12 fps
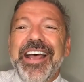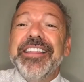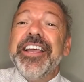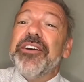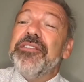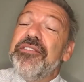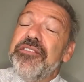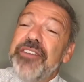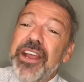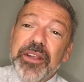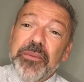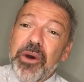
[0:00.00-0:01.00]
They are
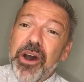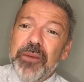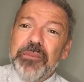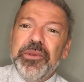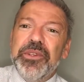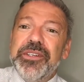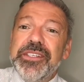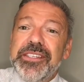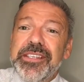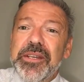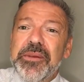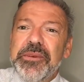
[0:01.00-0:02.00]
very popular in
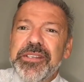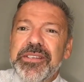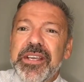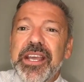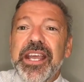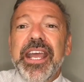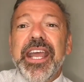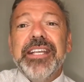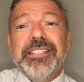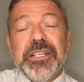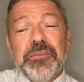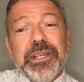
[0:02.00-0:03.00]
cinemas
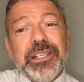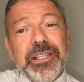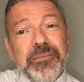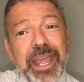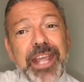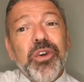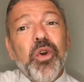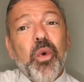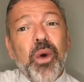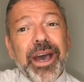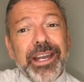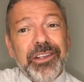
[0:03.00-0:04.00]
and typically make
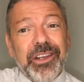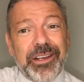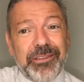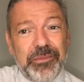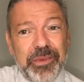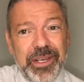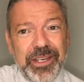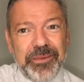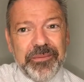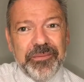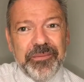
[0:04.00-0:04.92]
quite a lot of money.